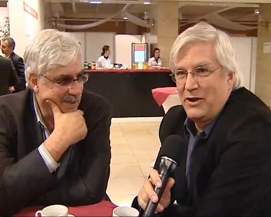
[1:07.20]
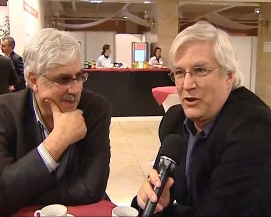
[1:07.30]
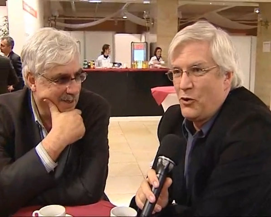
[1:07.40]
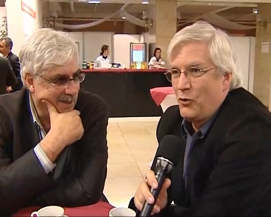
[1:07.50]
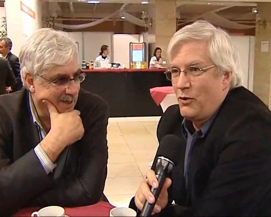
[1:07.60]
Speaker 1: you
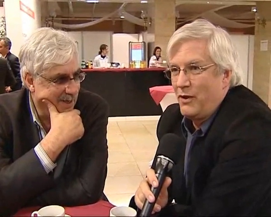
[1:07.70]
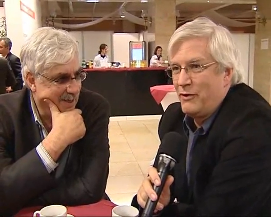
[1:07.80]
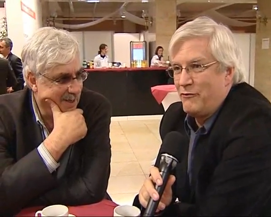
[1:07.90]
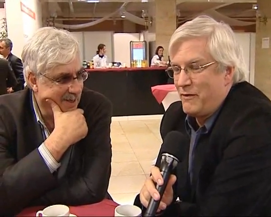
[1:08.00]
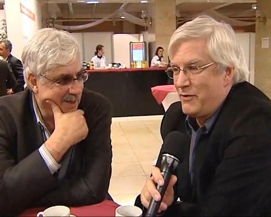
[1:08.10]
know,
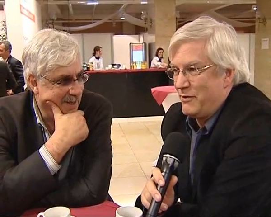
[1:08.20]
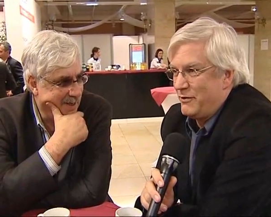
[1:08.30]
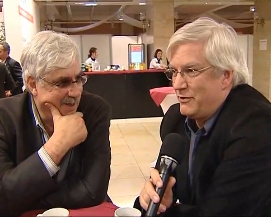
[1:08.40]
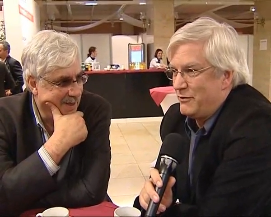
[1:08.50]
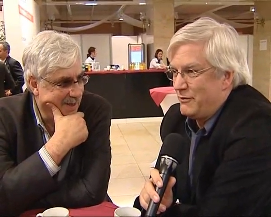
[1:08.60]
the,
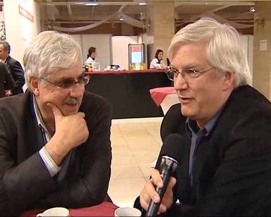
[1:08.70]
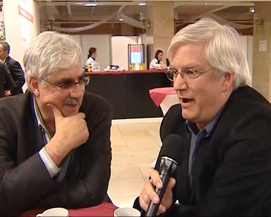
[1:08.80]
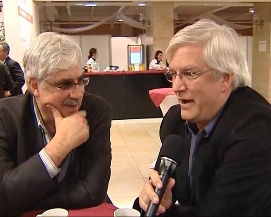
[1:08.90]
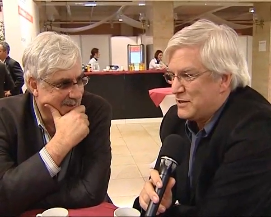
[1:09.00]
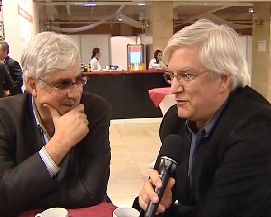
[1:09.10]
the, the
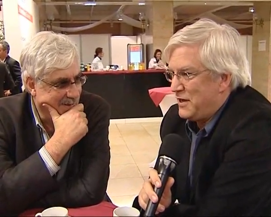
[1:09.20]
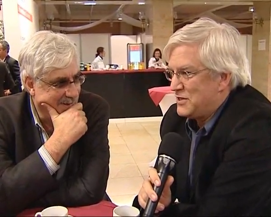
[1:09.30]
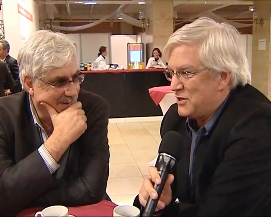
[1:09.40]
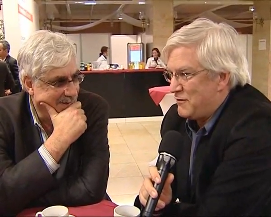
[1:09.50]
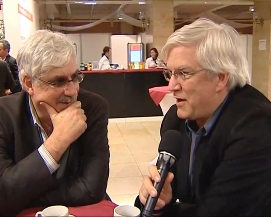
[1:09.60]

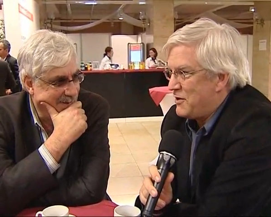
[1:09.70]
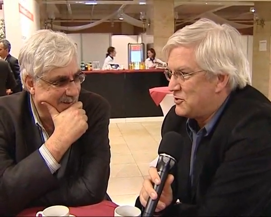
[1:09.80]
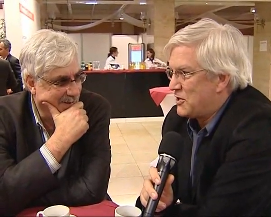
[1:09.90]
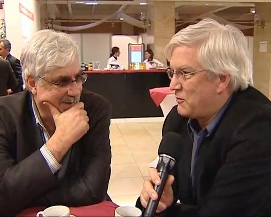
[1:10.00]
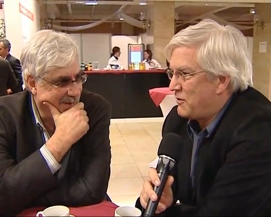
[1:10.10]
ISVs and the
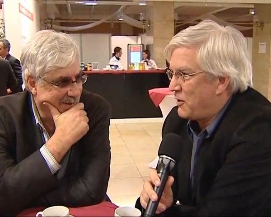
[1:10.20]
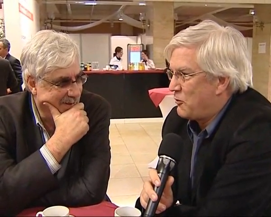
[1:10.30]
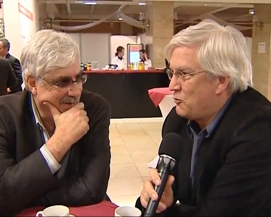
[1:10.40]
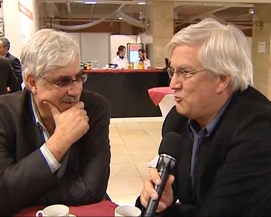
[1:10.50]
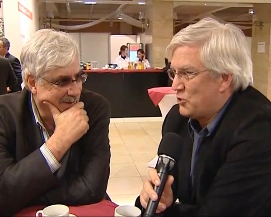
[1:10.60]
vendors out there
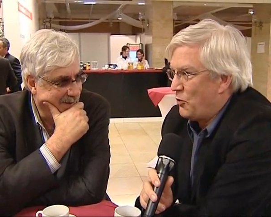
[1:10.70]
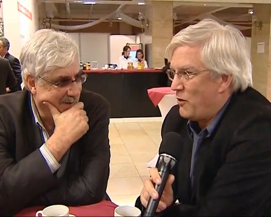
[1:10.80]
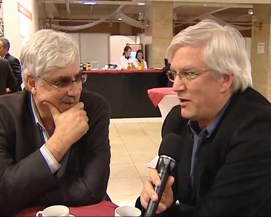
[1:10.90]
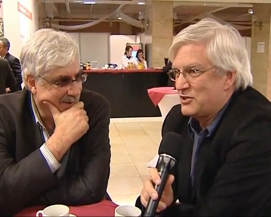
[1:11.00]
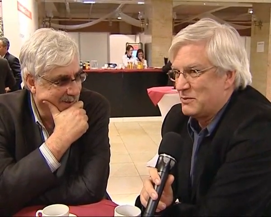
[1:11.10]
who don't
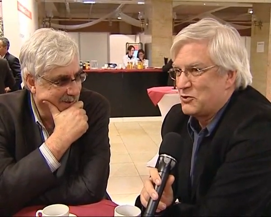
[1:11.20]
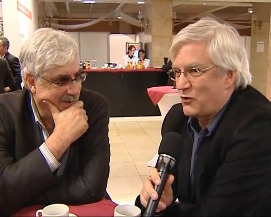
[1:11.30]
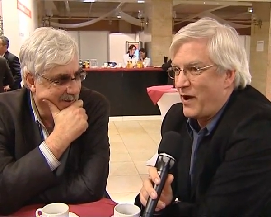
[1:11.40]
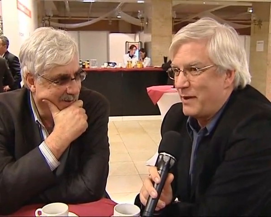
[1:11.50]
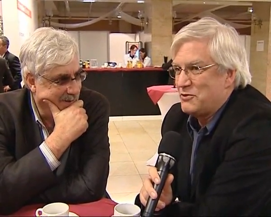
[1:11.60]
want to
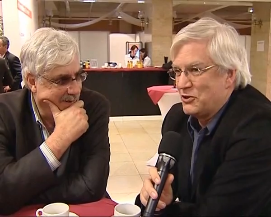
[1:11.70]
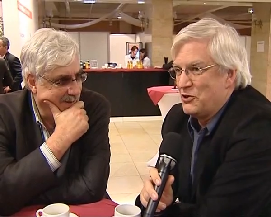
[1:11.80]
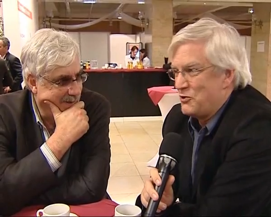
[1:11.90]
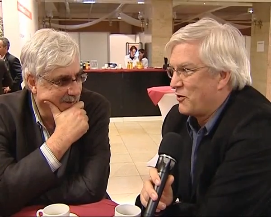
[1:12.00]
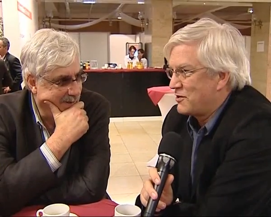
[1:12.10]
subscribe to the
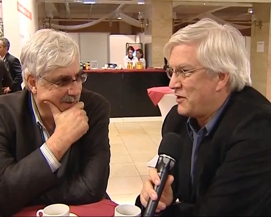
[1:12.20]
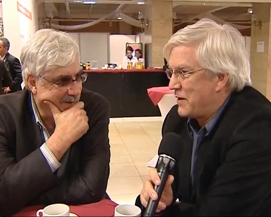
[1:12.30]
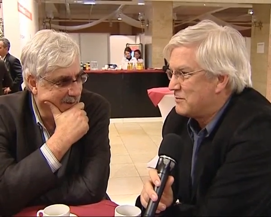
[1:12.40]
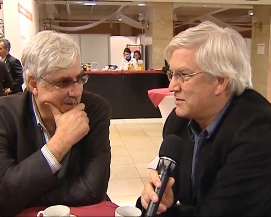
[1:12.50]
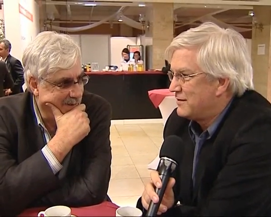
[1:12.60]
New York
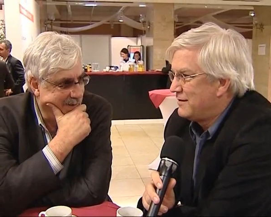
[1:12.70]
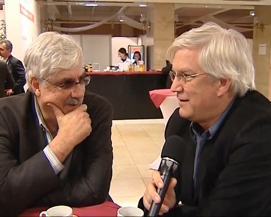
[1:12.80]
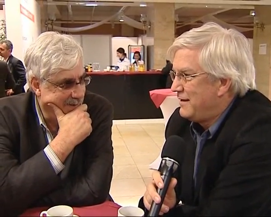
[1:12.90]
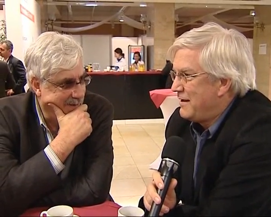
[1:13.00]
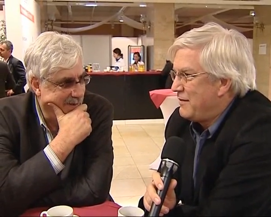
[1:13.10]
Times.
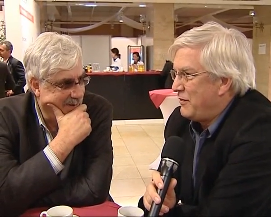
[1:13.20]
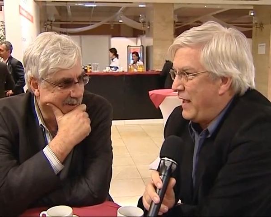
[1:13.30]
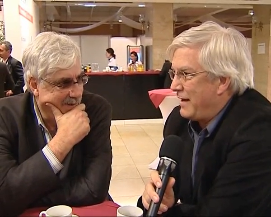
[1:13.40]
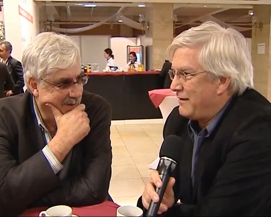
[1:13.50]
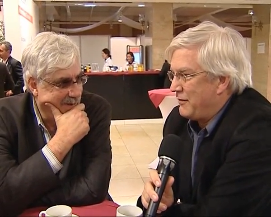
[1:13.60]

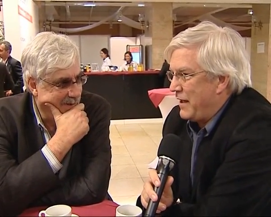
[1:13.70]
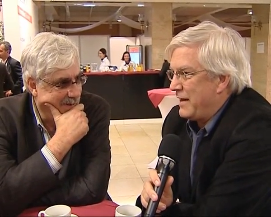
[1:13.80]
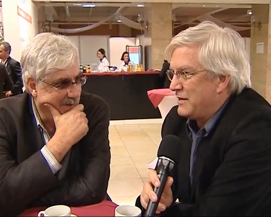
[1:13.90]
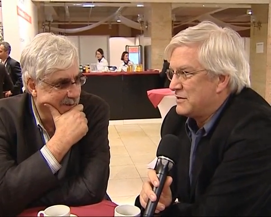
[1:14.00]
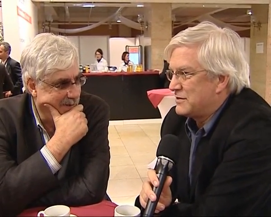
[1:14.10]
That
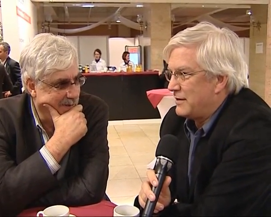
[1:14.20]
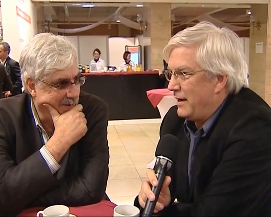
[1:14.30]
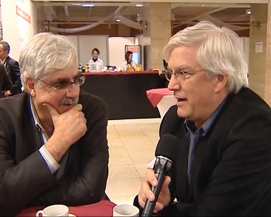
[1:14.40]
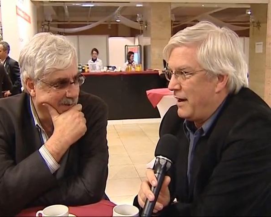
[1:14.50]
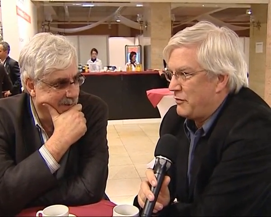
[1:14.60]
That is,
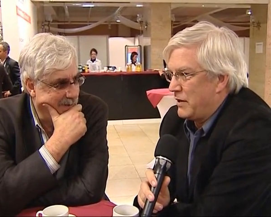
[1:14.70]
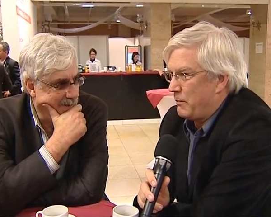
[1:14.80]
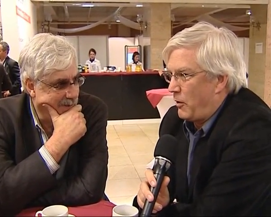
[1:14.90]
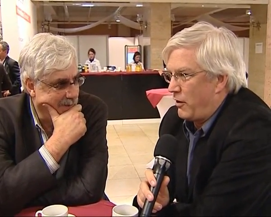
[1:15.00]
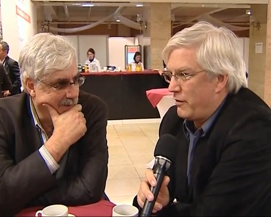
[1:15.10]
I, I
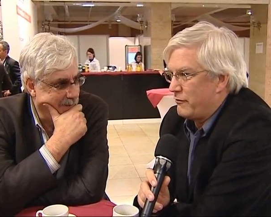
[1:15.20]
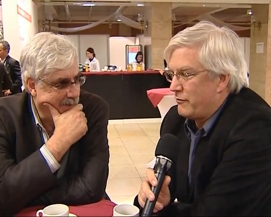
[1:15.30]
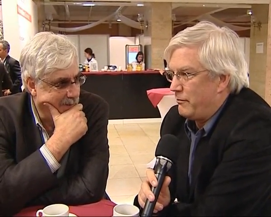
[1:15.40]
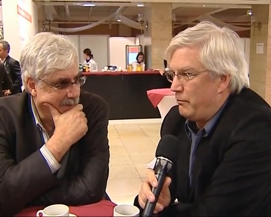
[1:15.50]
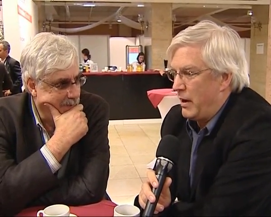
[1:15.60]
think, part of
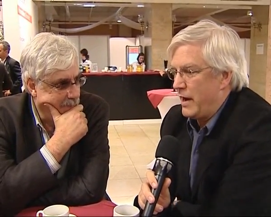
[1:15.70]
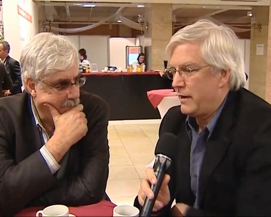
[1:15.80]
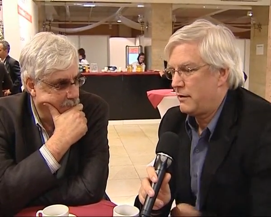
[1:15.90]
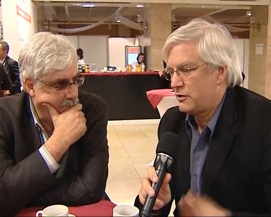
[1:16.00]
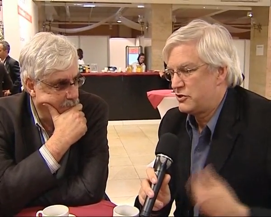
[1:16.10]
my
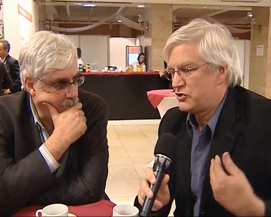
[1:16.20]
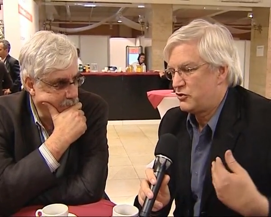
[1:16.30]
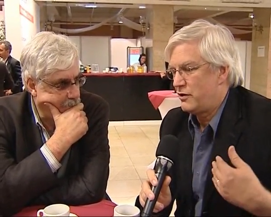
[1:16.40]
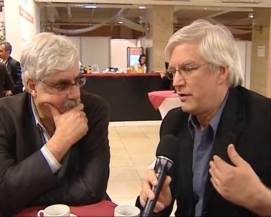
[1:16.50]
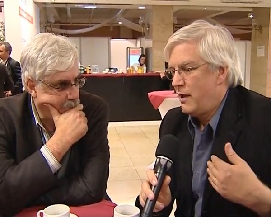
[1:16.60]

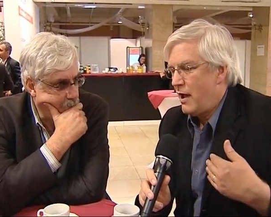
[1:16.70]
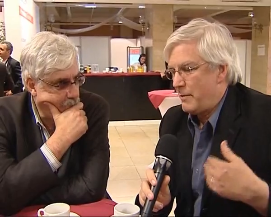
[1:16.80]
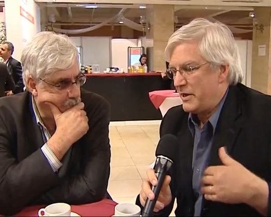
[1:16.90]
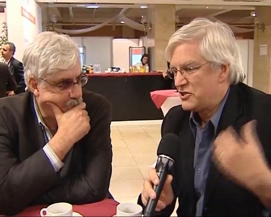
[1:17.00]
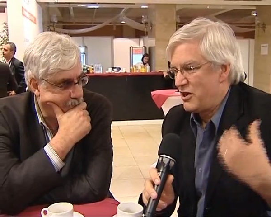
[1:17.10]
concern.
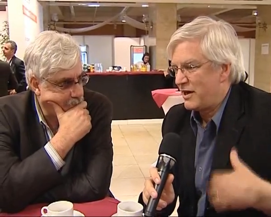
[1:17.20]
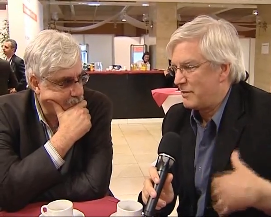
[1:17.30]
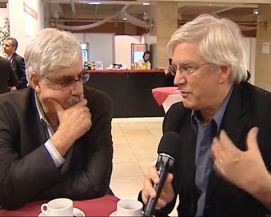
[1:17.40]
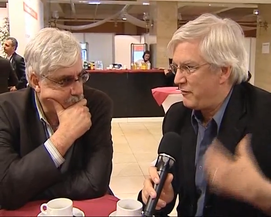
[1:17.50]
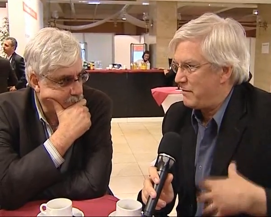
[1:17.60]
I mean, it's not
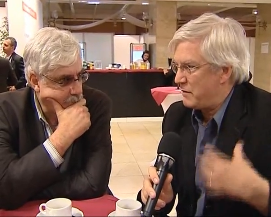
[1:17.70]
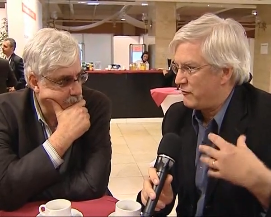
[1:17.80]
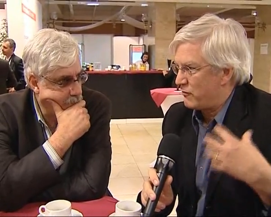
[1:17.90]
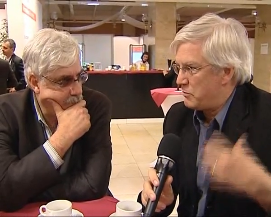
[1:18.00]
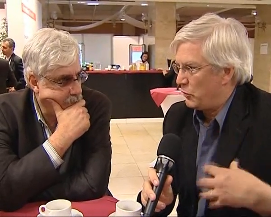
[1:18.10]
going to prevent me
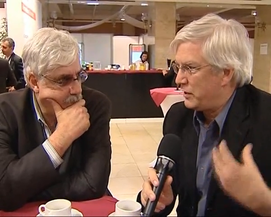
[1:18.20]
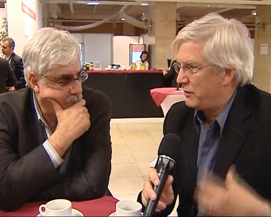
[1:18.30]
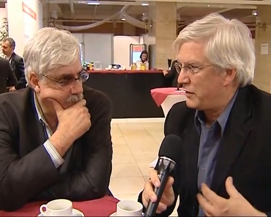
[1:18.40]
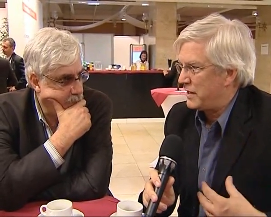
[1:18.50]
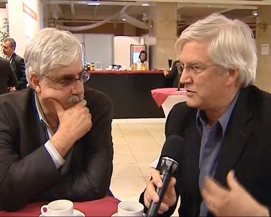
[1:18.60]
from building
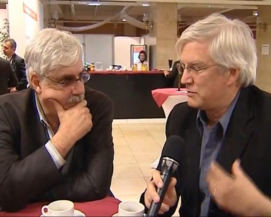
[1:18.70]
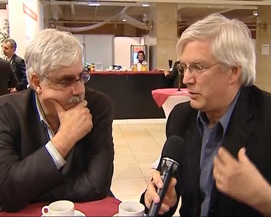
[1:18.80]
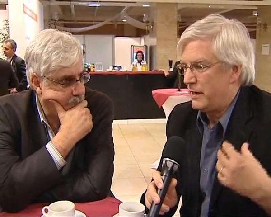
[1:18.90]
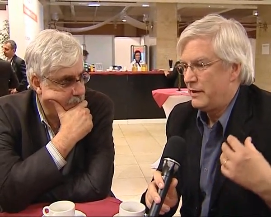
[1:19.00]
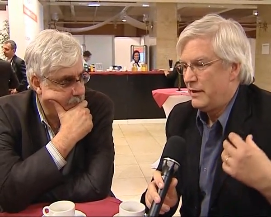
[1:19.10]
things,
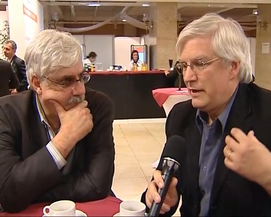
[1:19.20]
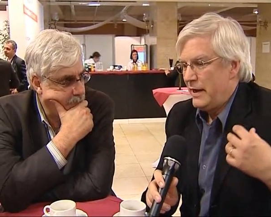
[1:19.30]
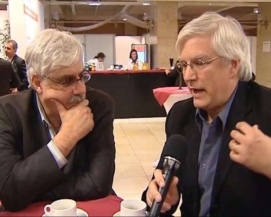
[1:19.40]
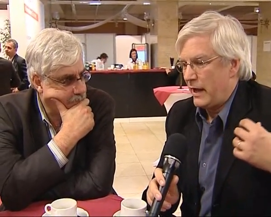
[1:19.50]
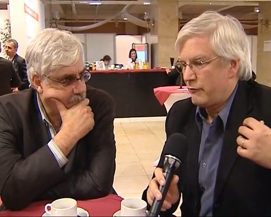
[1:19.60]
but
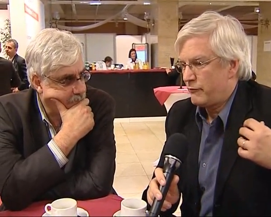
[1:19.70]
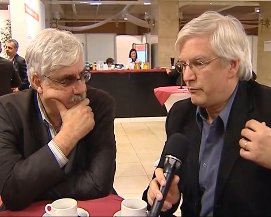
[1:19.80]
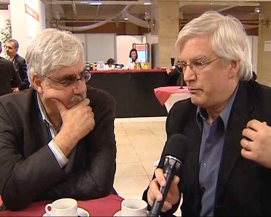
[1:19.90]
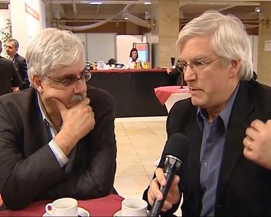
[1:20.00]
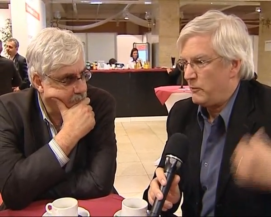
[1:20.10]
if
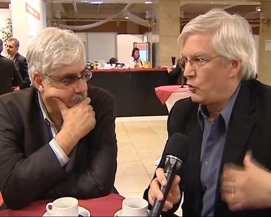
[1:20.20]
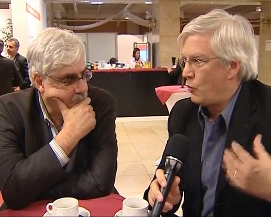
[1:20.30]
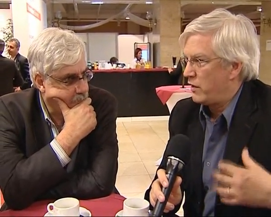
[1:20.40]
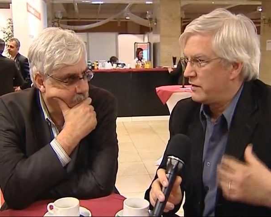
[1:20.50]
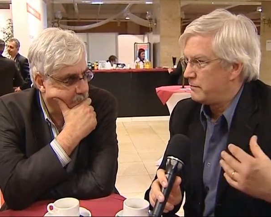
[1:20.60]
people
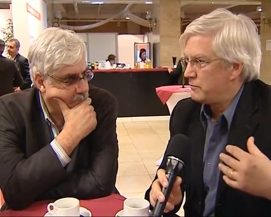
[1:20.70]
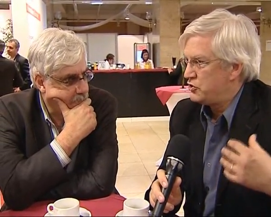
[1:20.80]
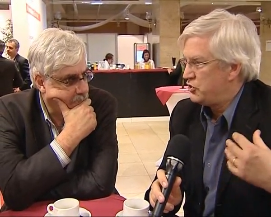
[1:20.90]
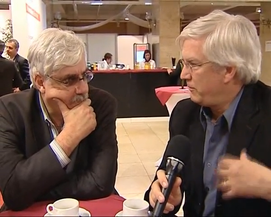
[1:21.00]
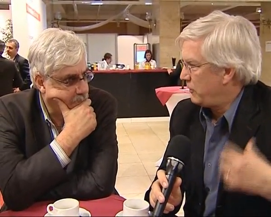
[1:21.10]
don't want
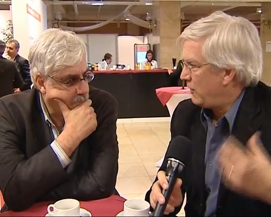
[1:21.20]
to jump